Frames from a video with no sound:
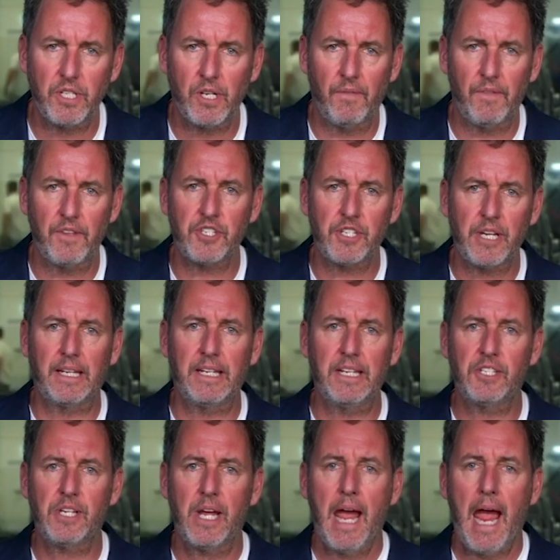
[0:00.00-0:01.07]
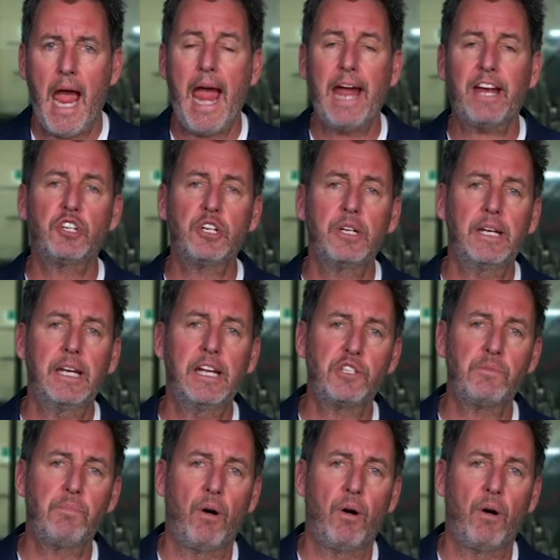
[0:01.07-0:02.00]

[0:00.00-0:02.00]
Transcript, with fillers: got the Sally's, Action Against